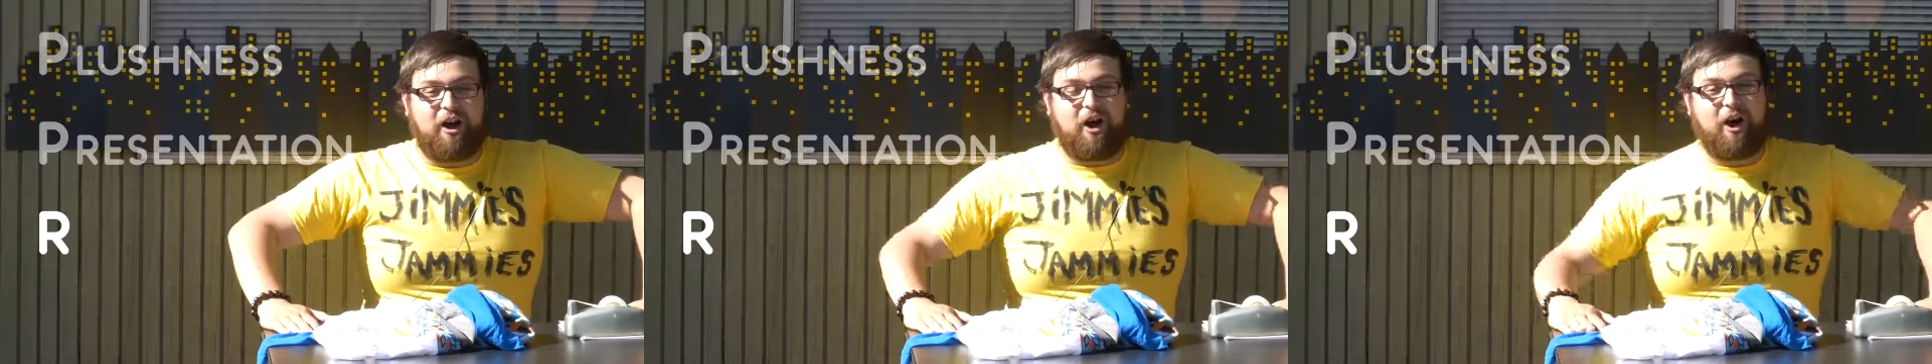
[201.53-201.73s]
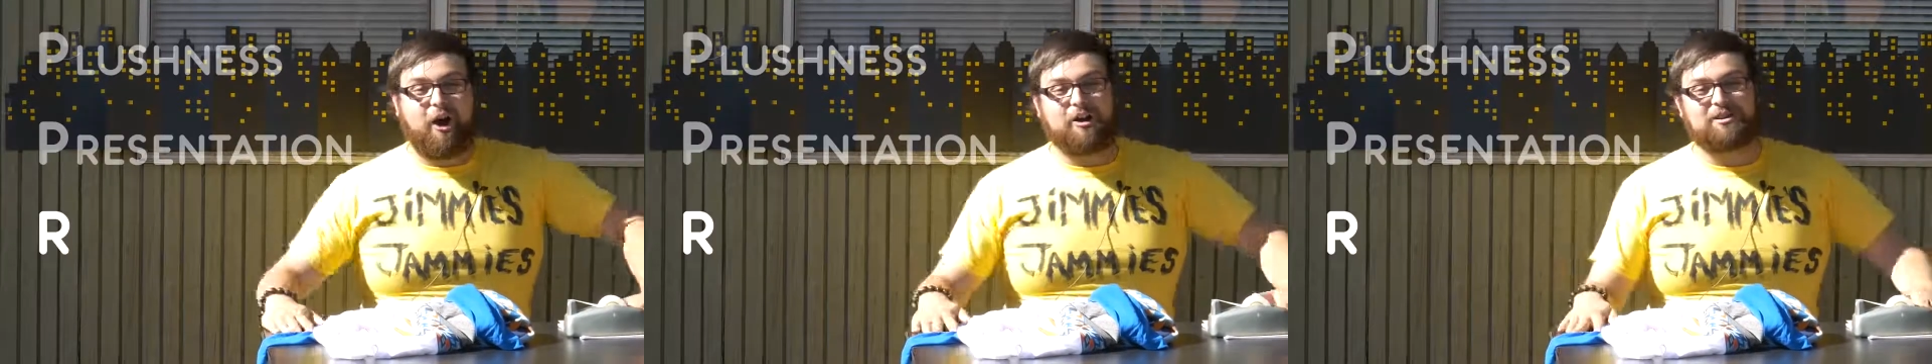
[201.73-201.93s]

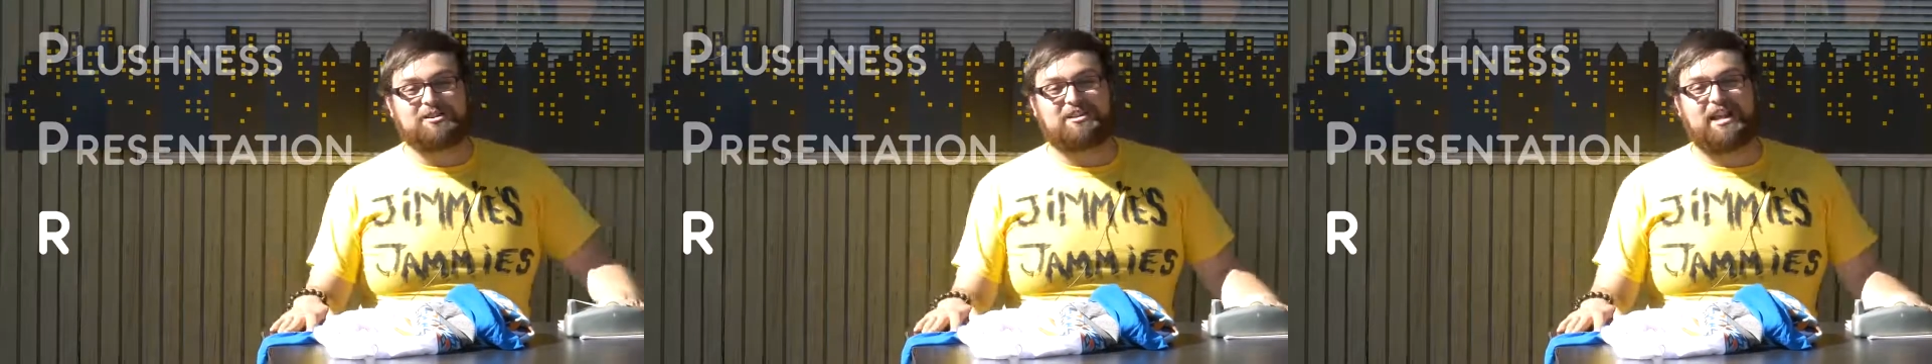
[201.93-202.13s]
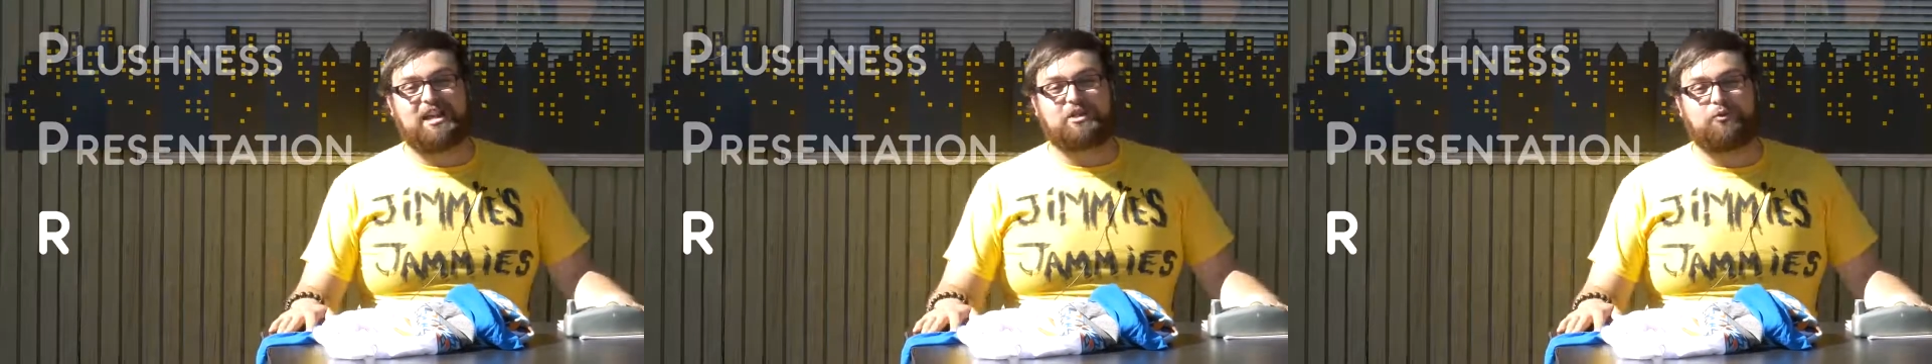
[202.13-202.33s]
R
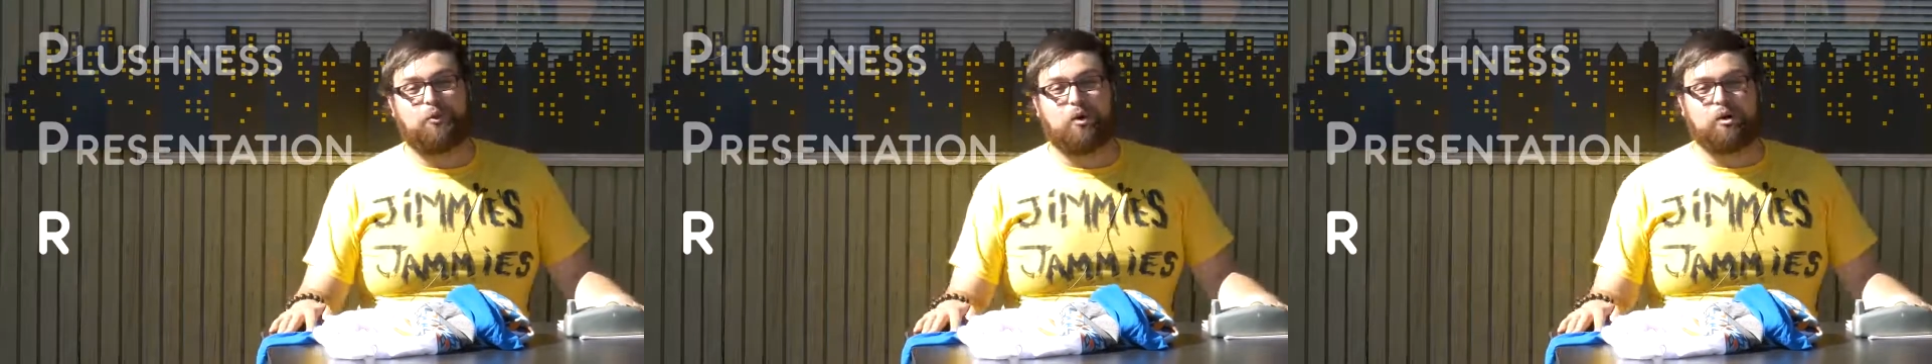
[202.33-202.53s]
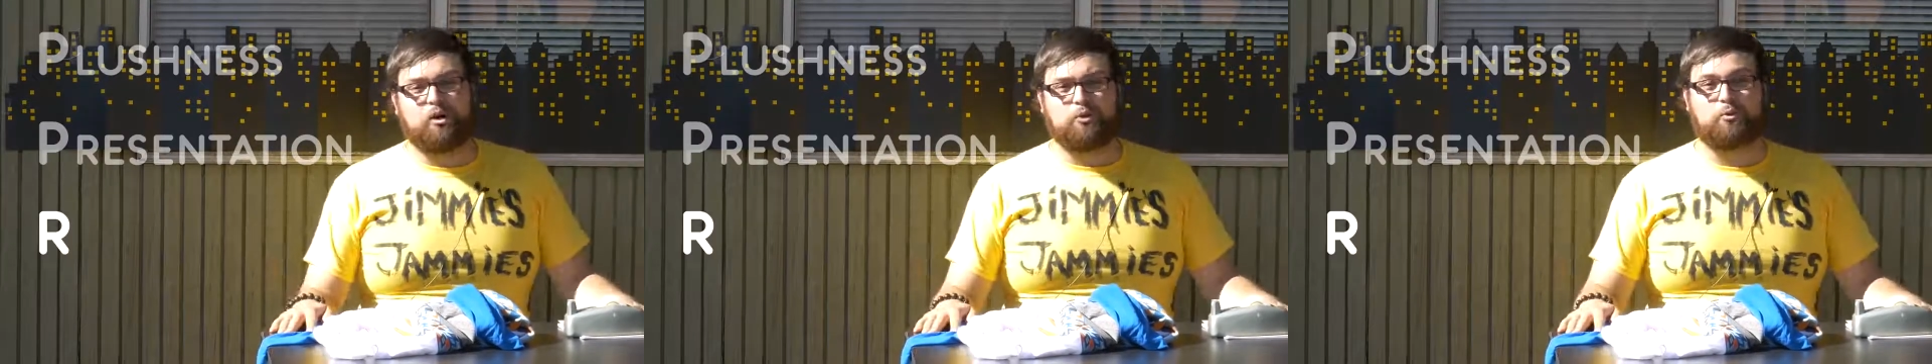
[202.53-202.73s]
stands
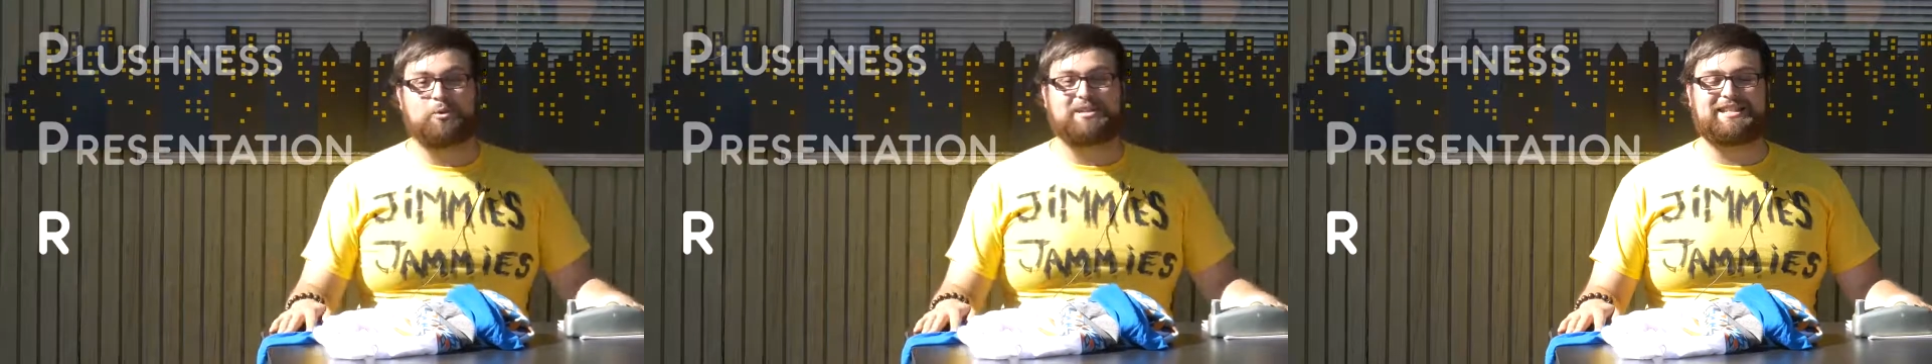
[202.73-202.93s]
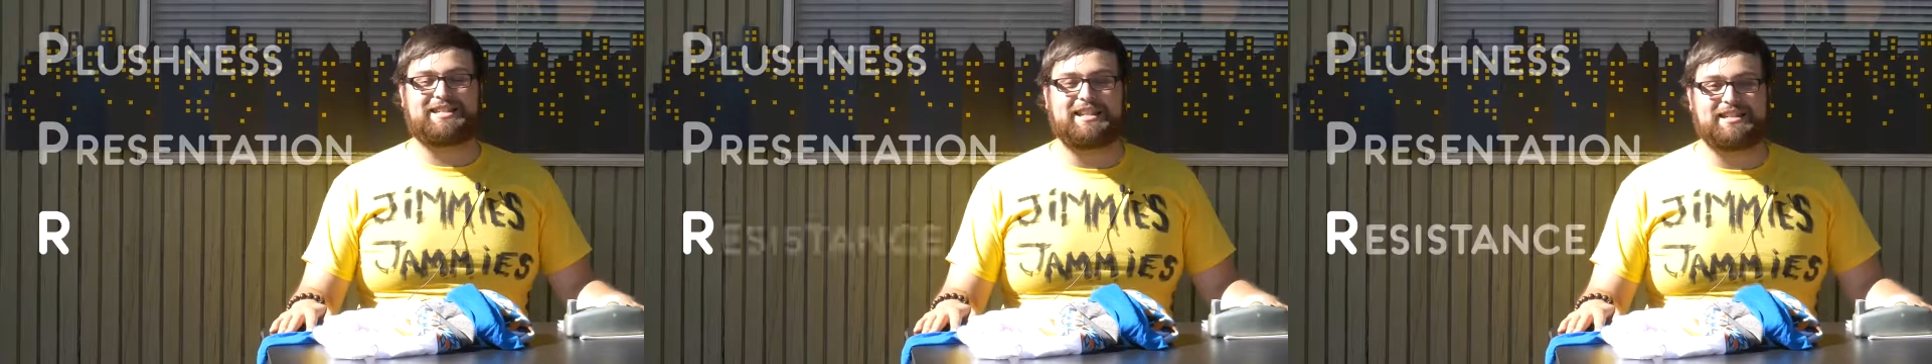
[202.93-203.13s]
for
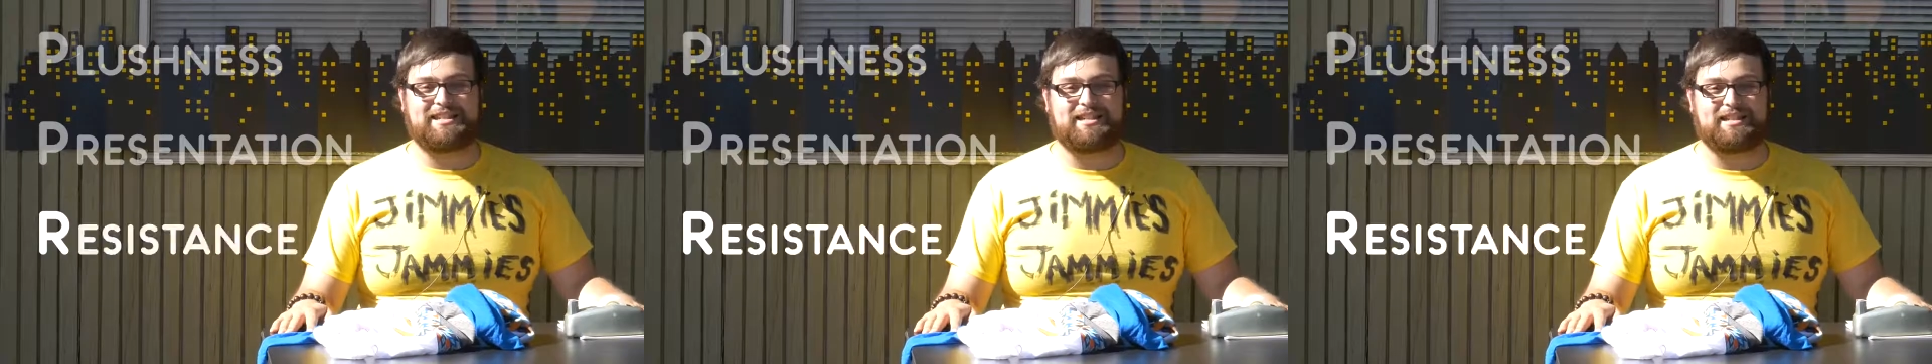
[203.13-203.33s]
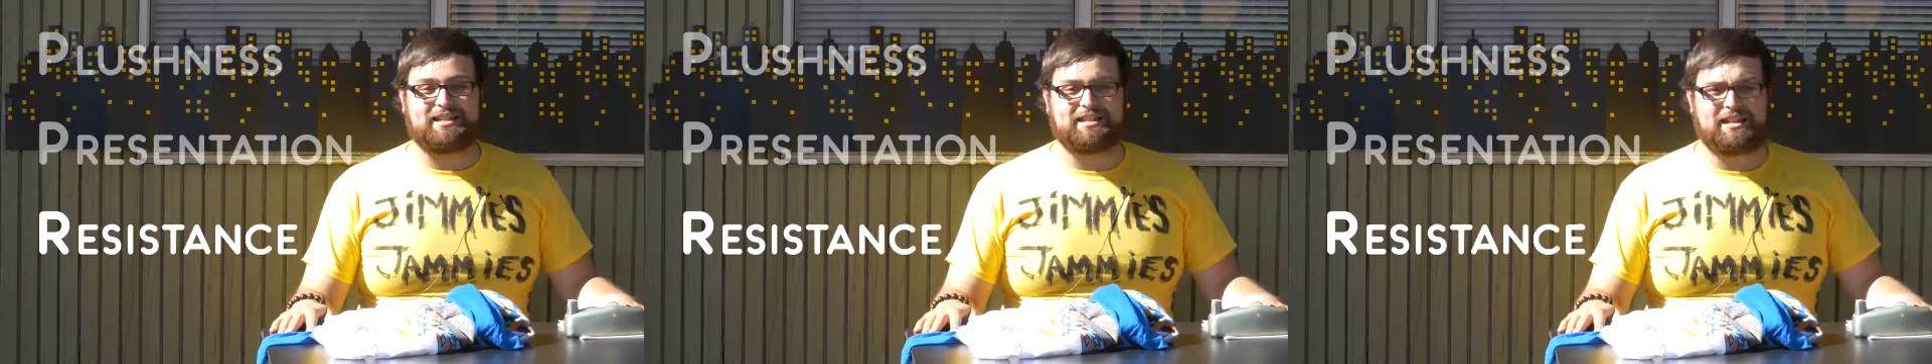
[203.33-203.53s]

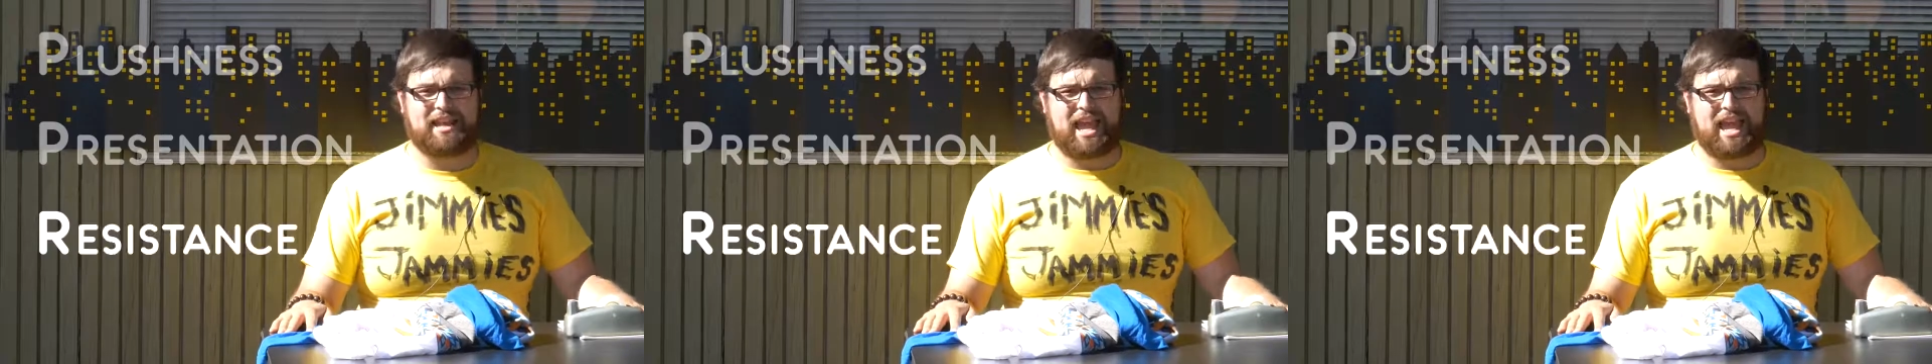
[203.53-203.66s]
resistance.